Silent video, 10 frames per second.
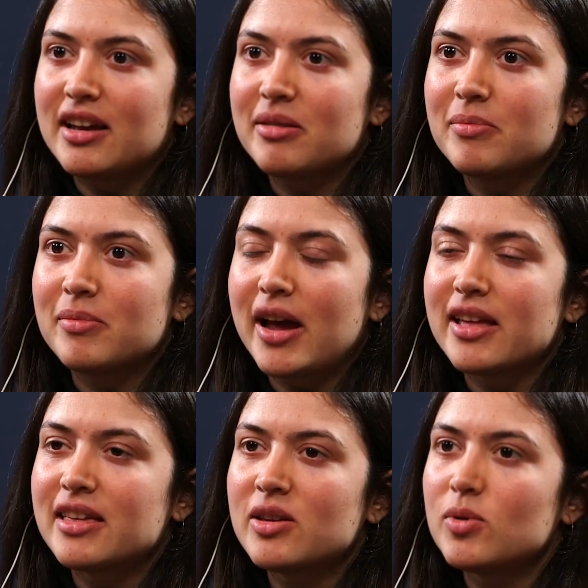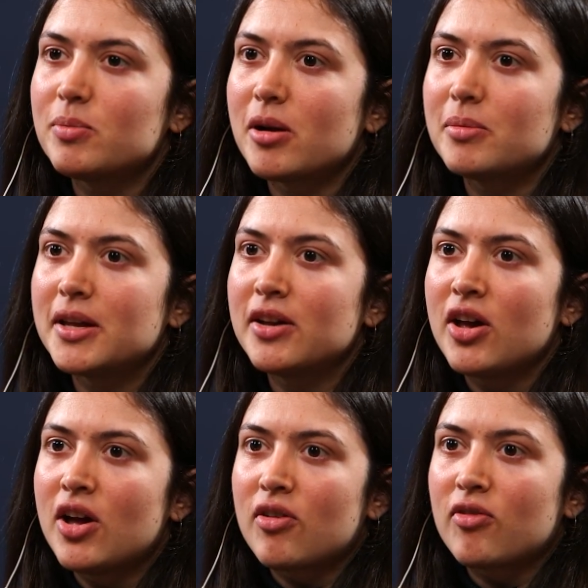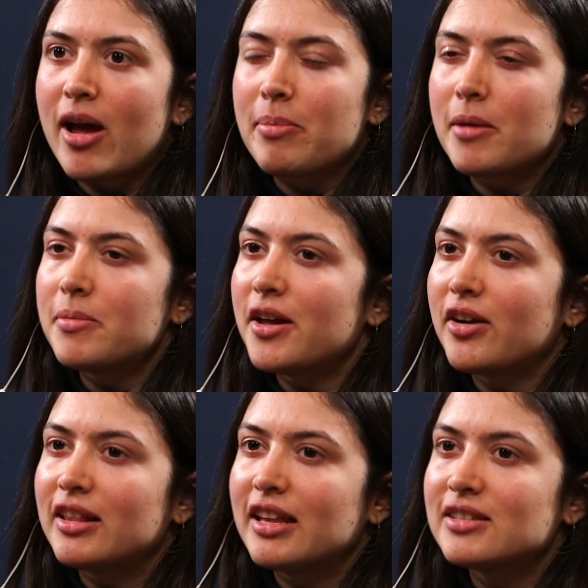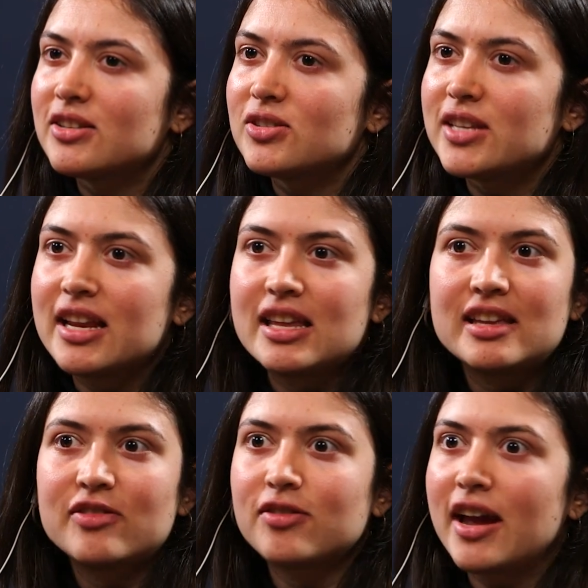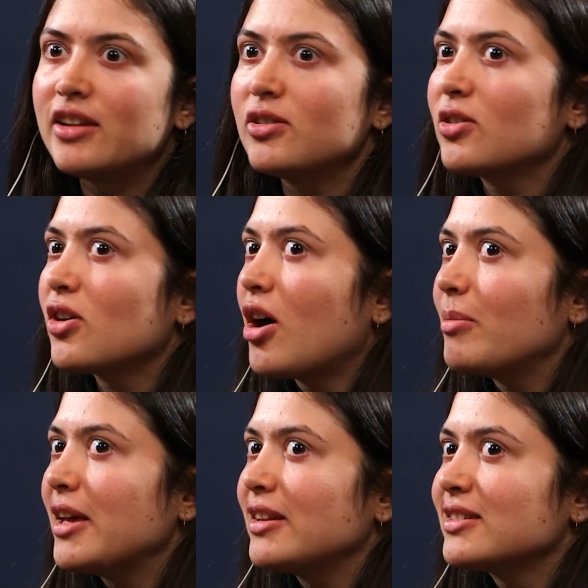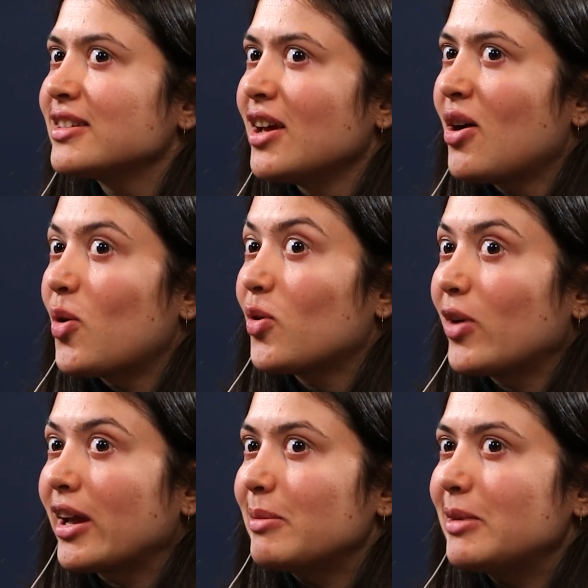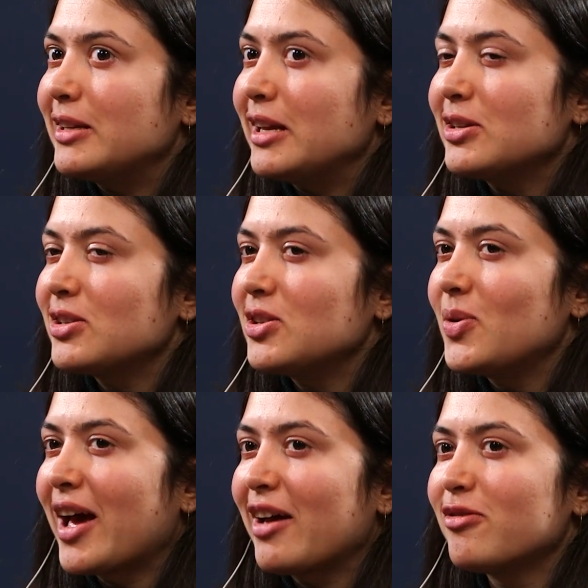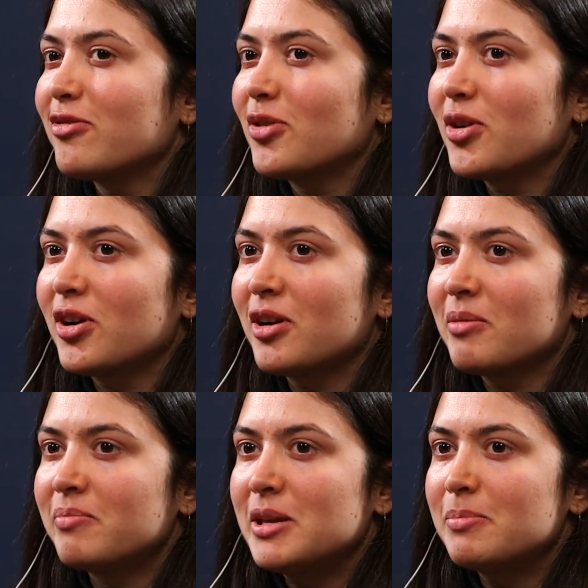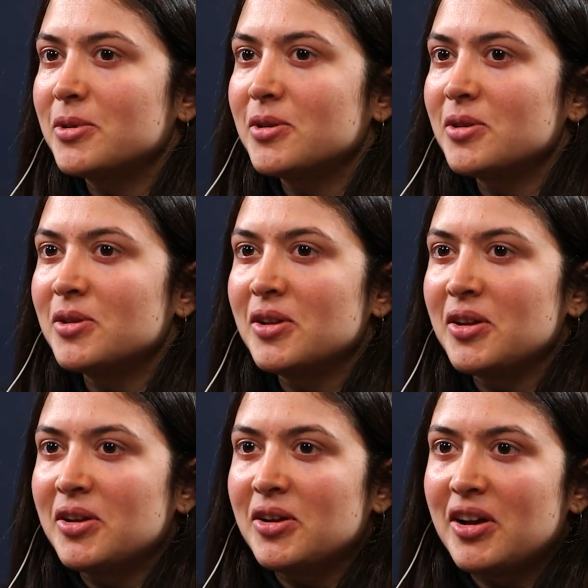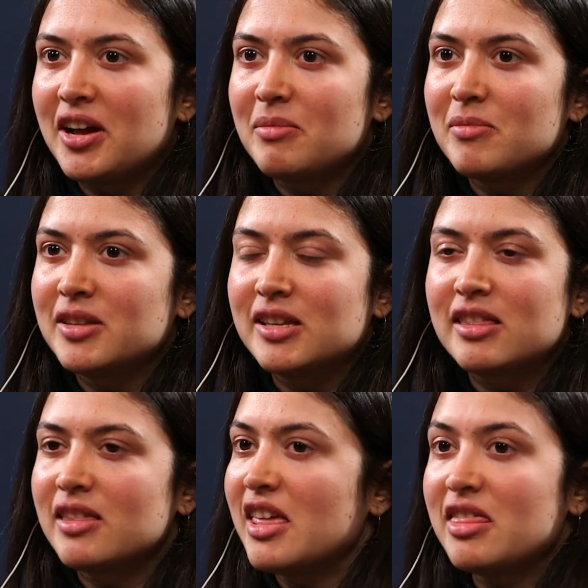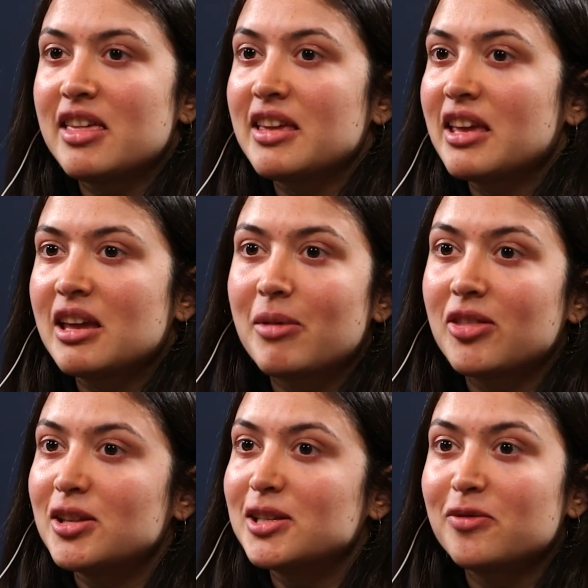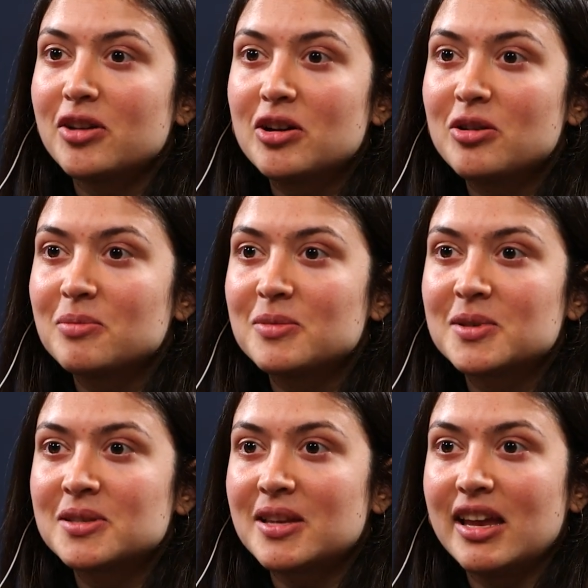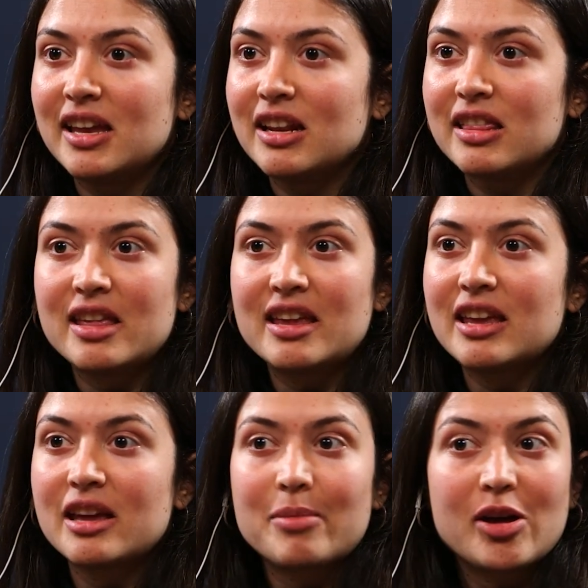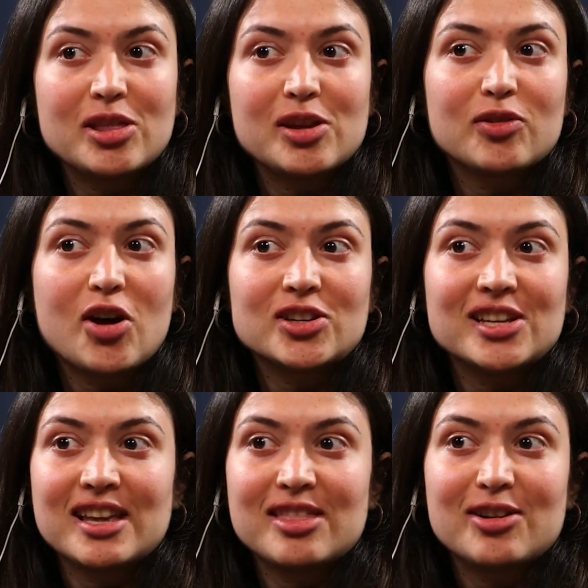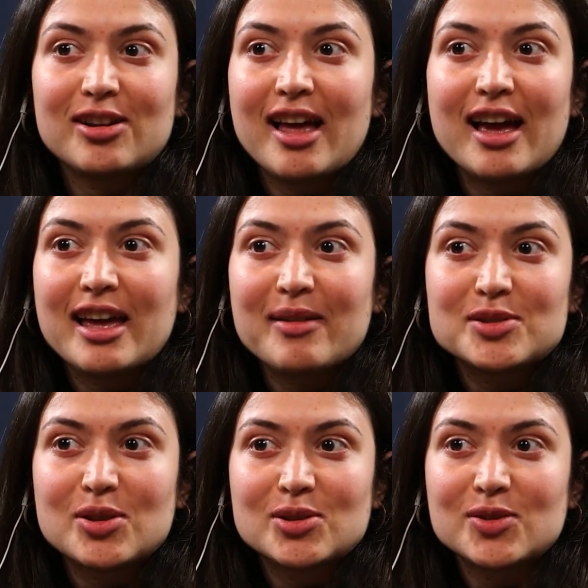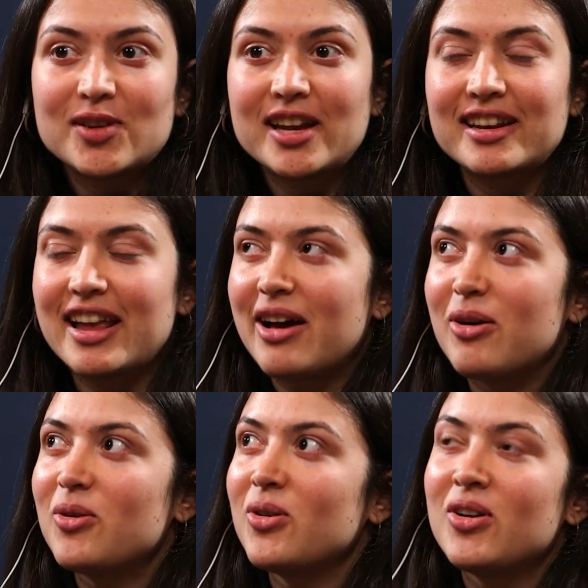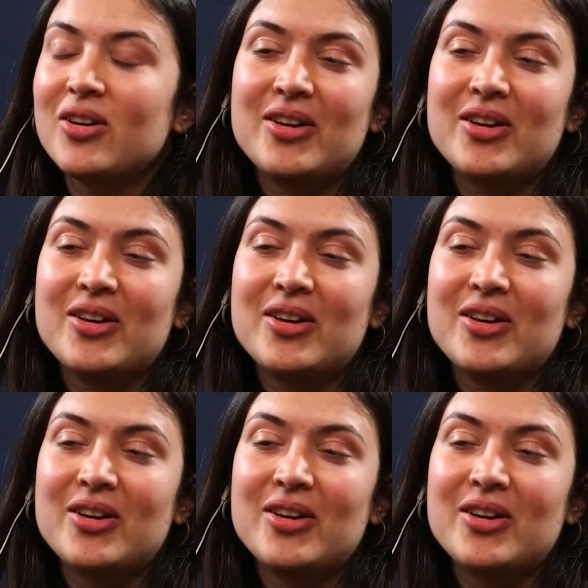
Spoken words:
I think we'll probably wrap up there unless there's any final comment or recommendation you have for people in thinking about these films and thinking about the erotic in their lives also right now.